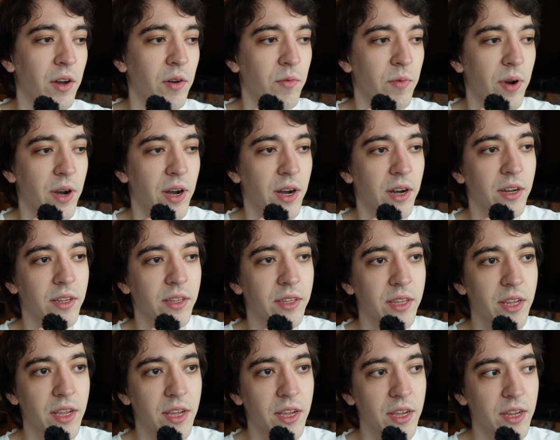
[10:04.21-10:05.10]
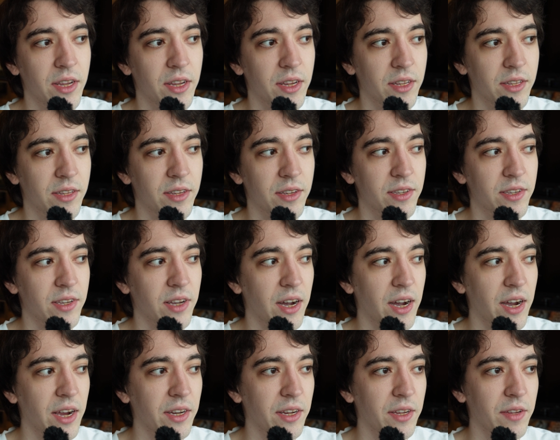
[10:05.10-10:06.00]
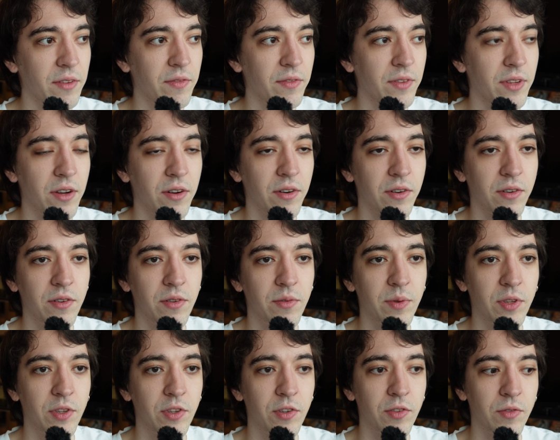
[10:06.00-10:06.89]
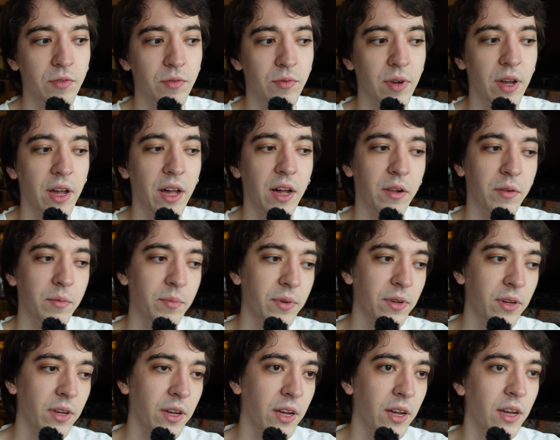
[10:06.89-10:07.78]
where they decide if they are going to help